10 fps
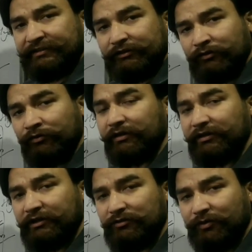into
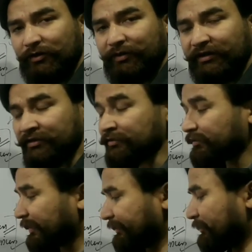10 raised power
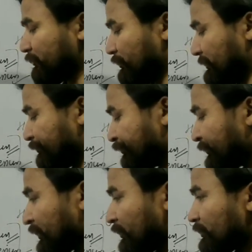minus 19 coulomb.
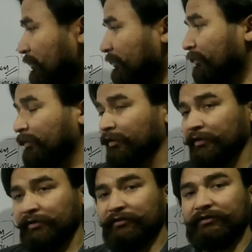
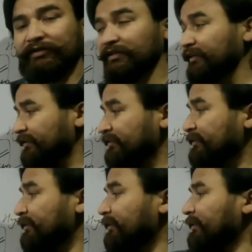The third
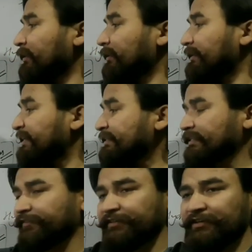is
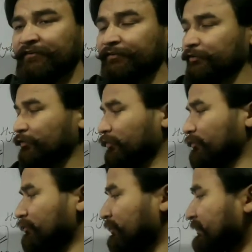discovery of
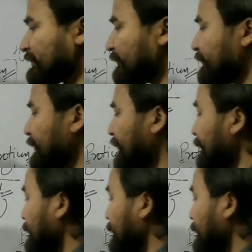neutron. So discovery of